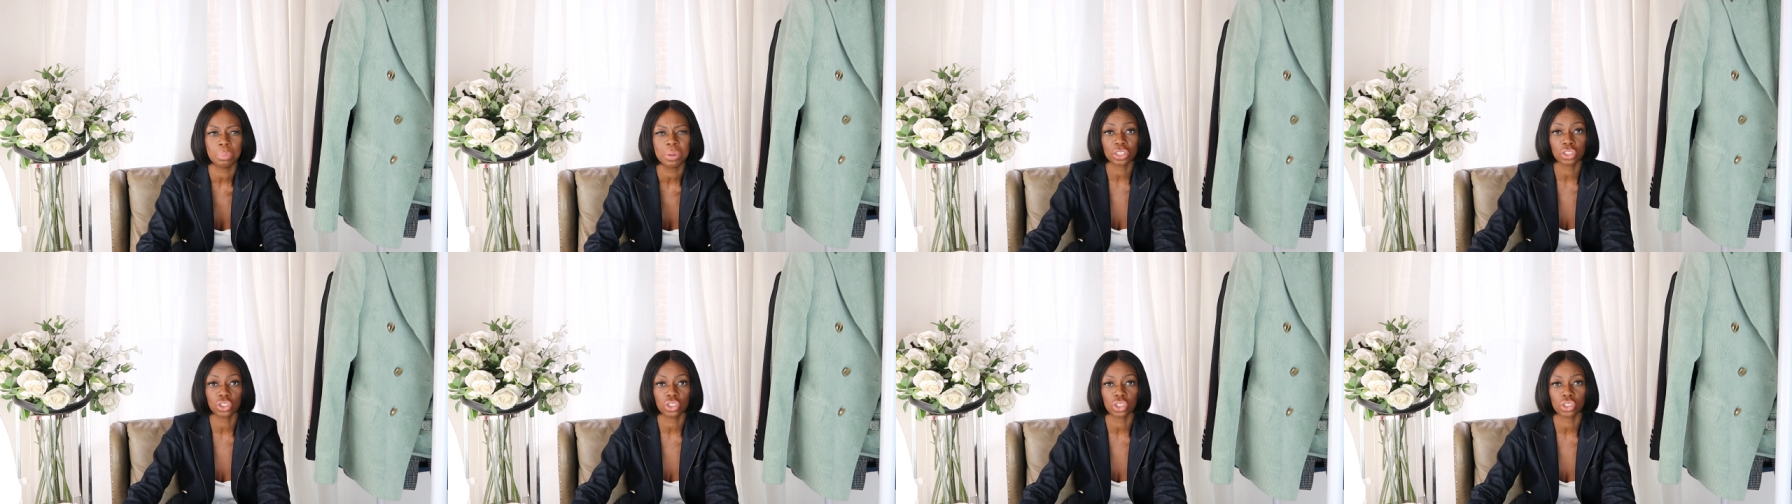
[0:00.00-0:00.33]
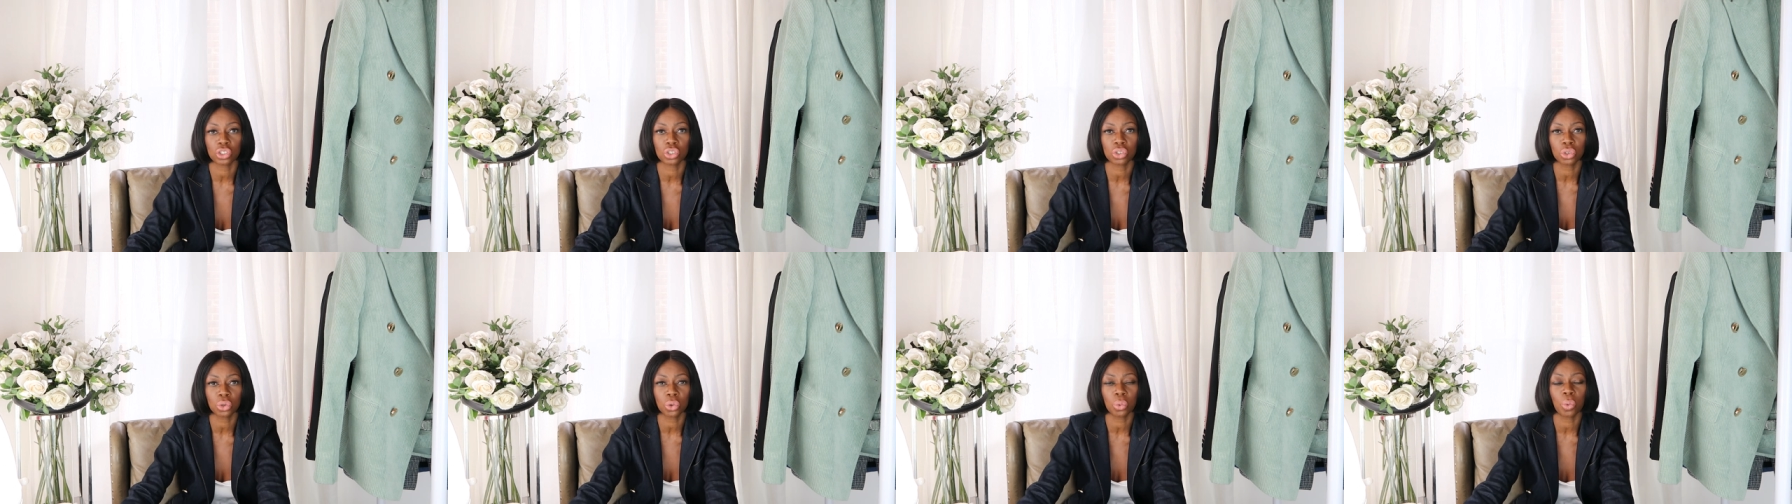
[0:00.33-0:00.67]
It's
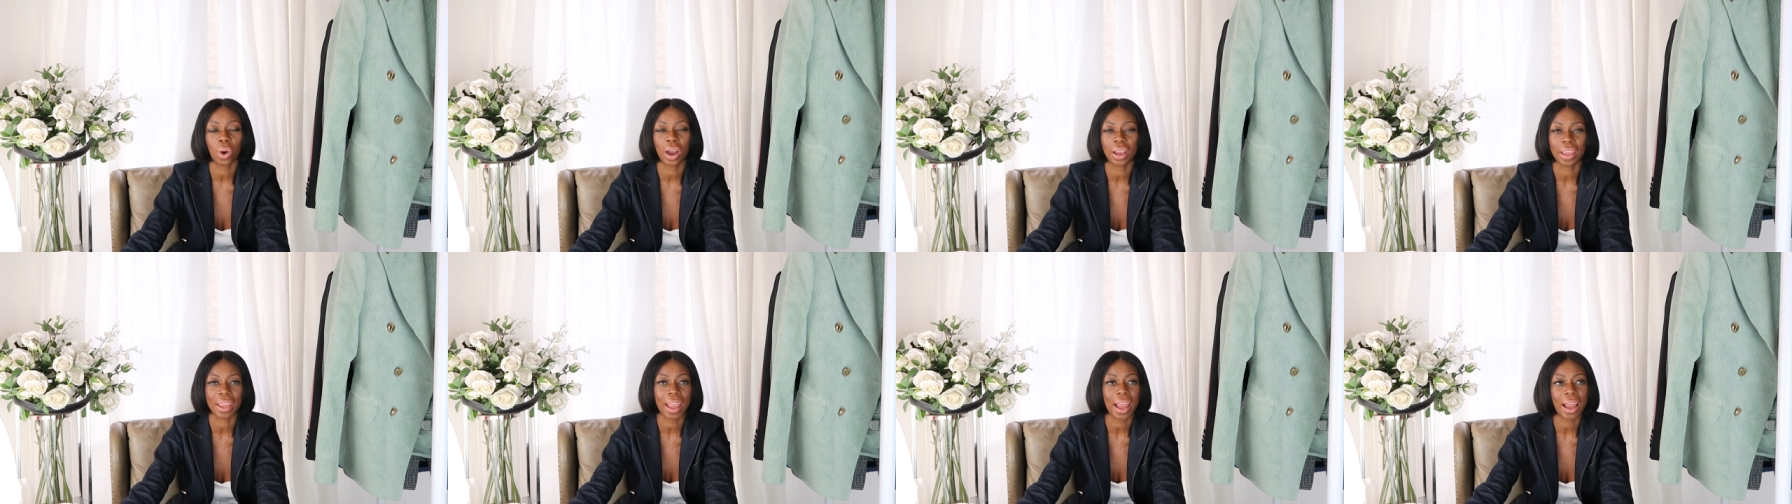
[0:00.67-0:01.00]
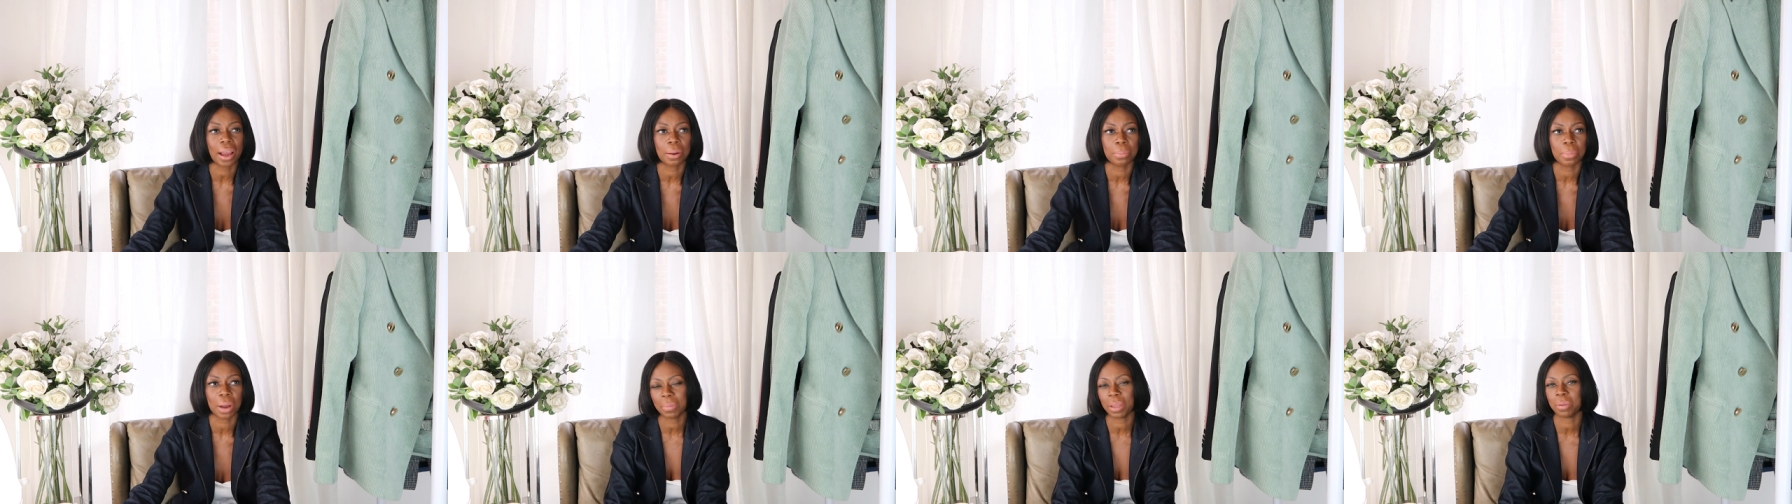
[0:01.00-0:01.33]
just who I
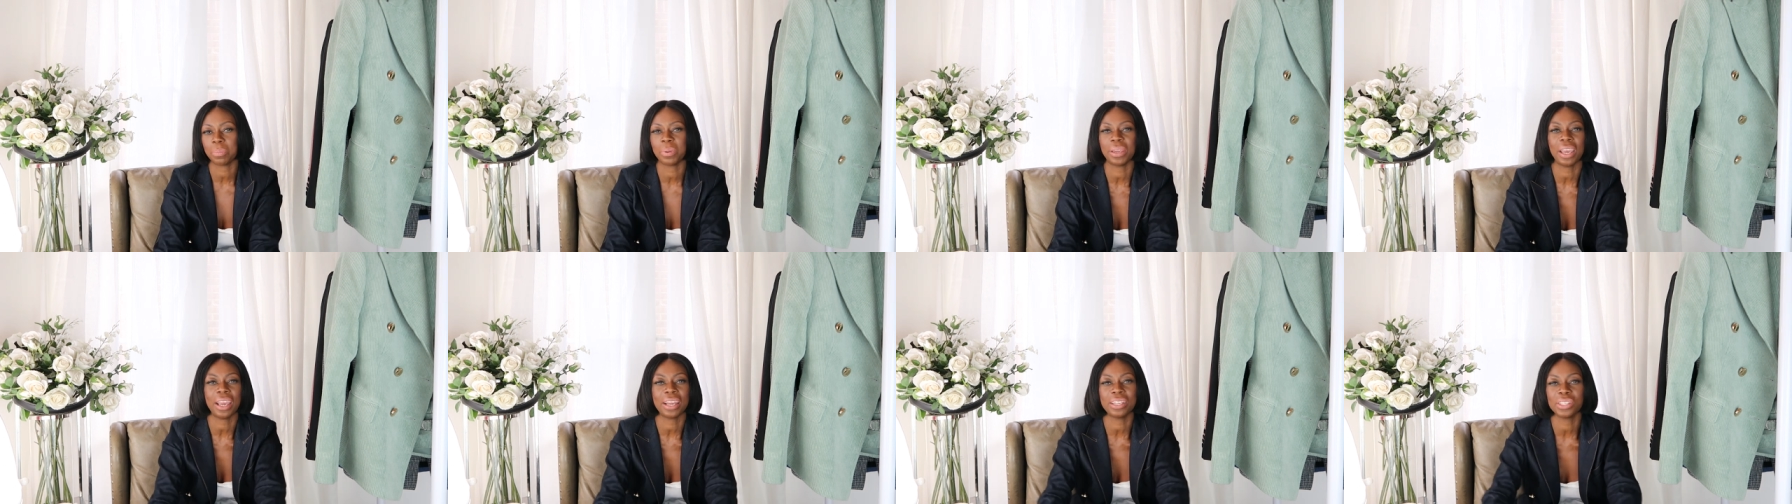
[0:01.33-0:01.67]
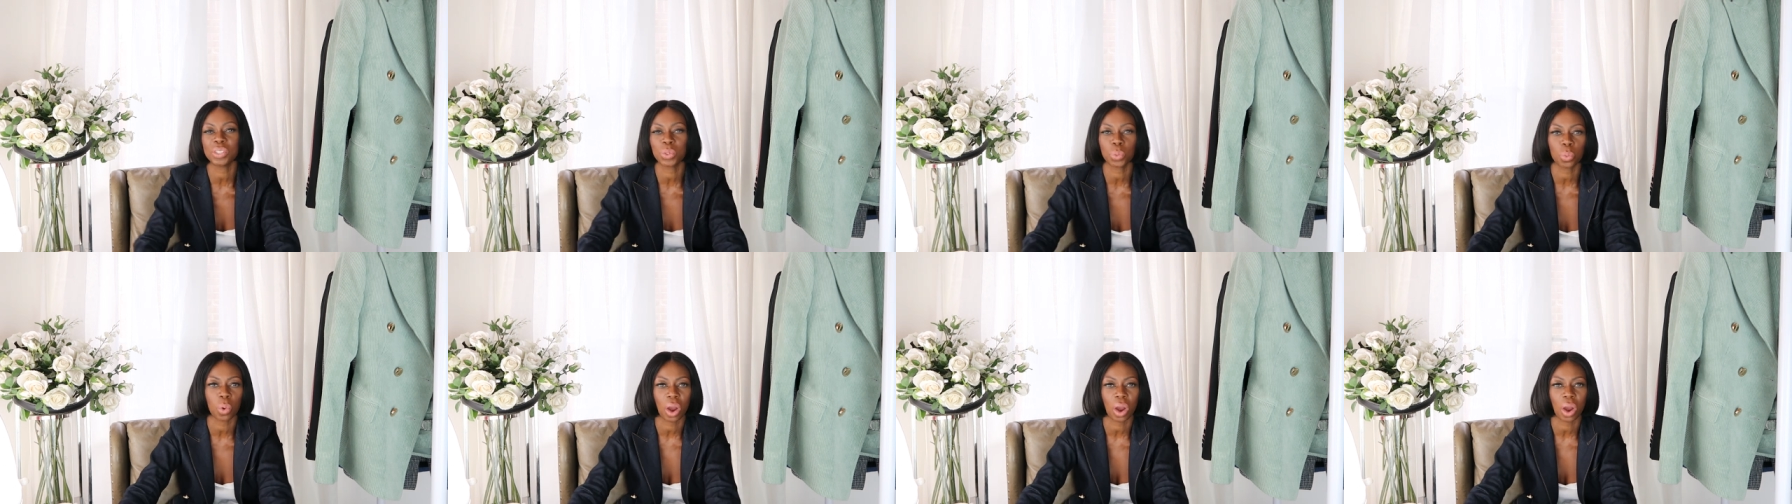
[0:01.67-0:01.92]
am. Maybe hence